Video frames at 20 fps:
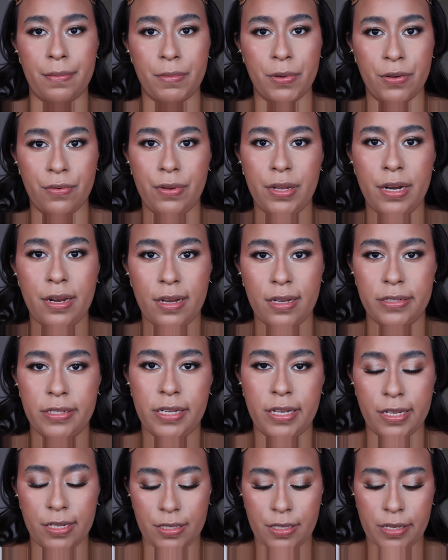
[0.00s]
moving on
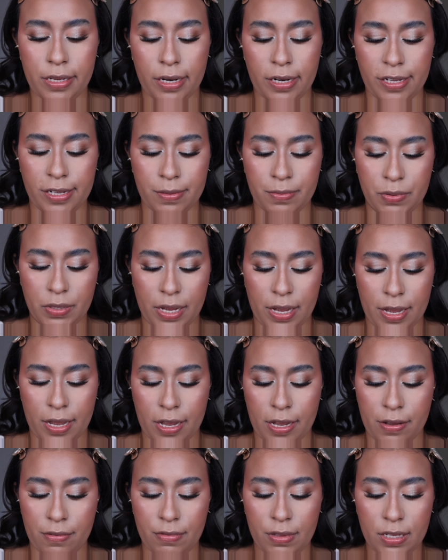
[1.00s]
into lips, I
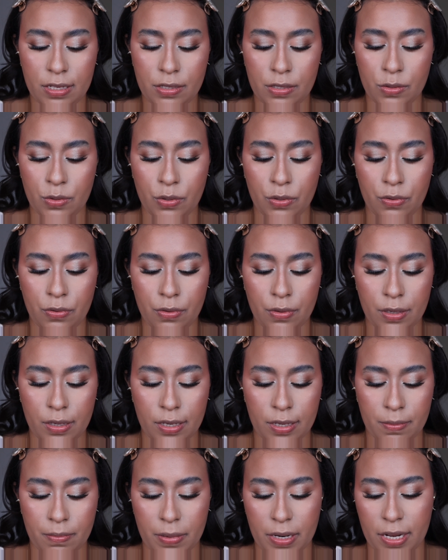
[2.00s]
have this new
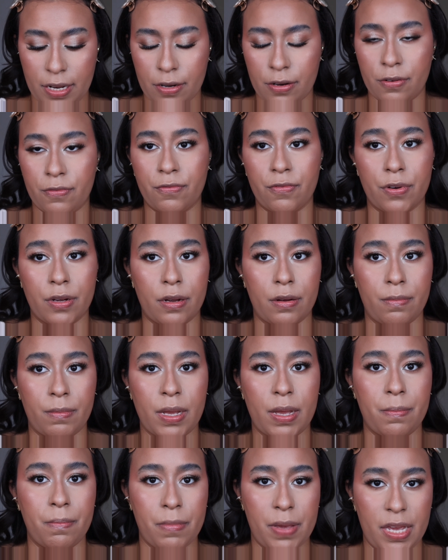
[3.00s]
lip liner
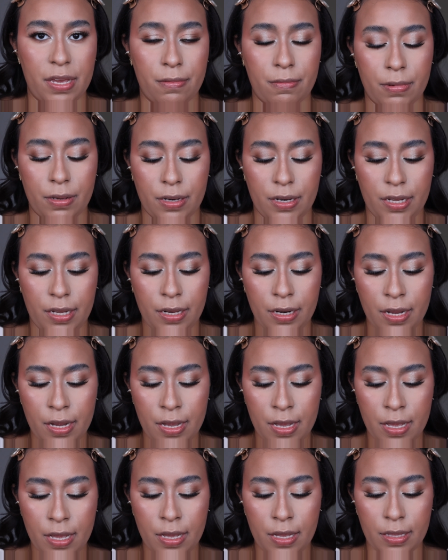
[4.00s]
from Maybelline.
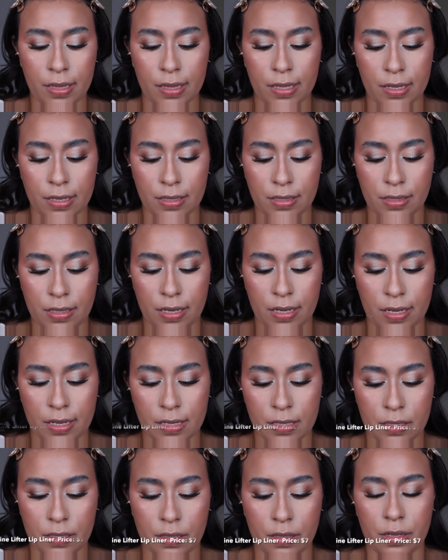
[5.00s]
This
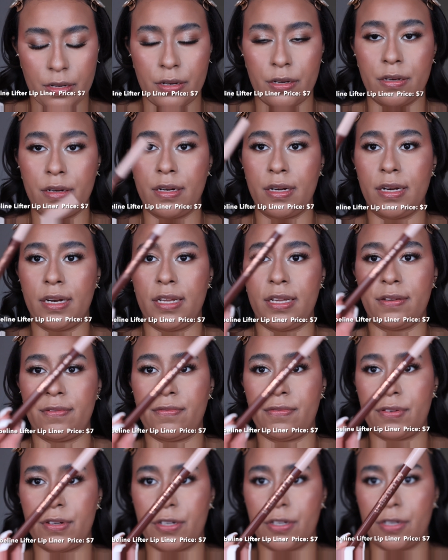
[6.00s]
is their
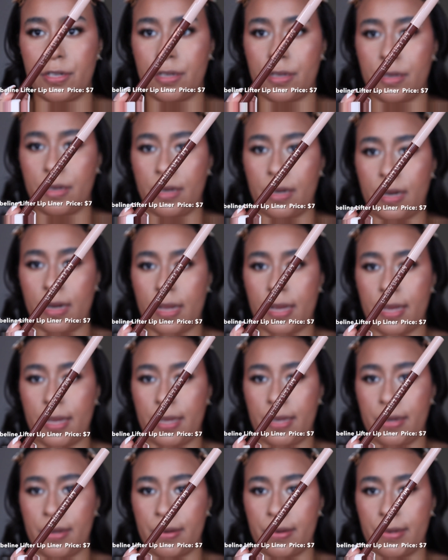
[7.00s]
Lifter
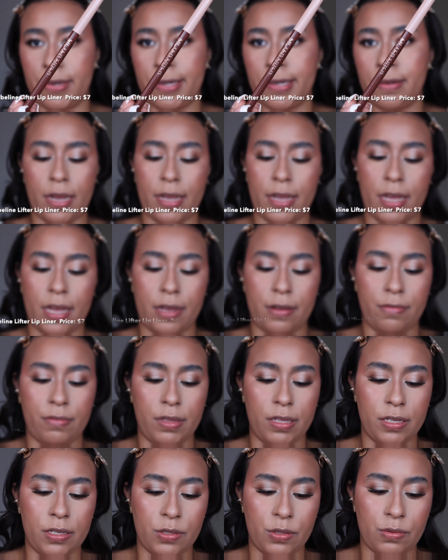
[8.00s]
liner. I have
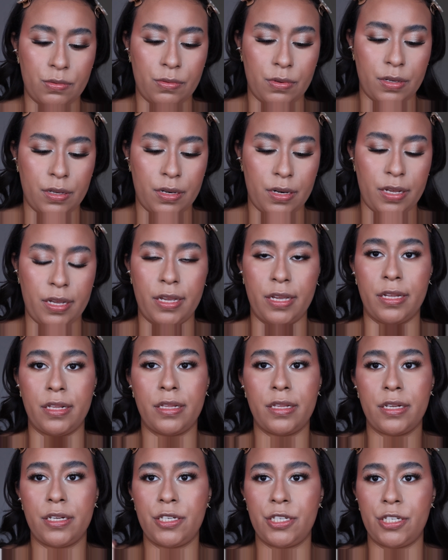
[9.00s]
this one
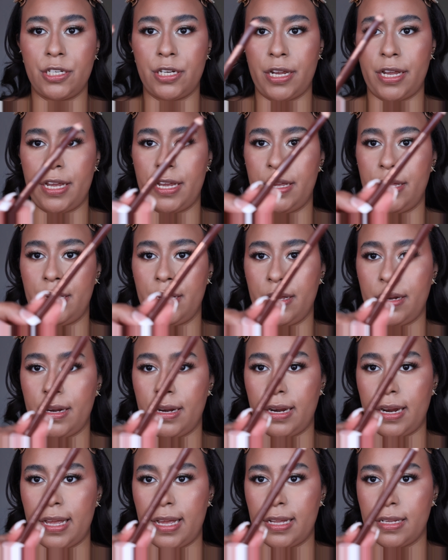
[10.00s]
in the shade
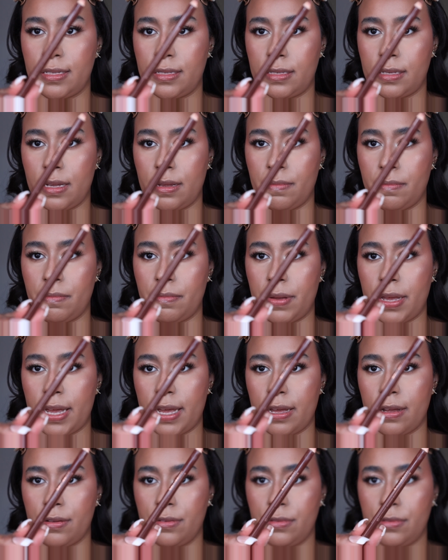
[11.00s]
Let's
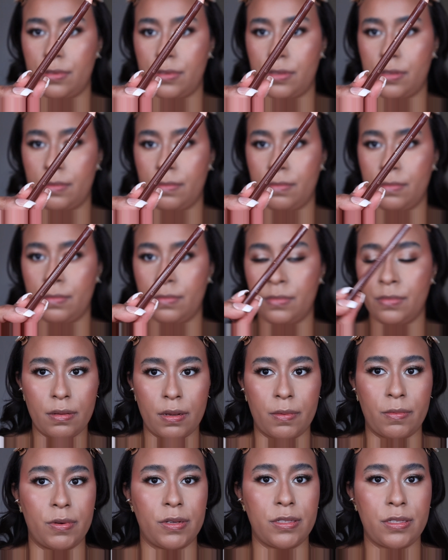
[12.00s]
Bounce.
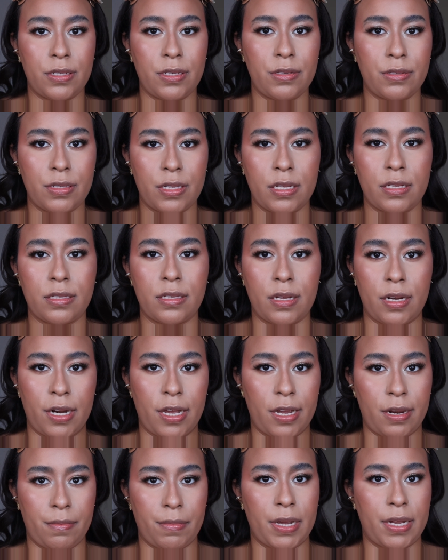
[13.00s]
I'm going to use this to
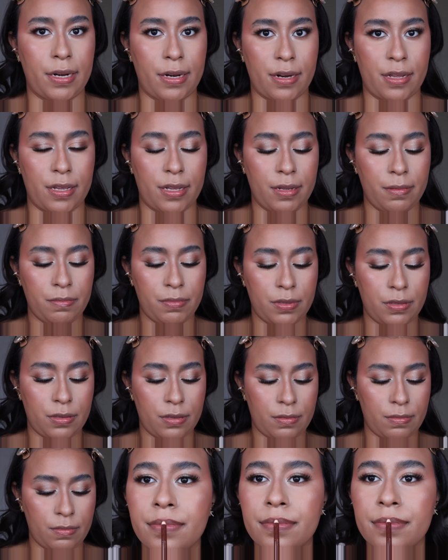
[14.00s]
line my lips.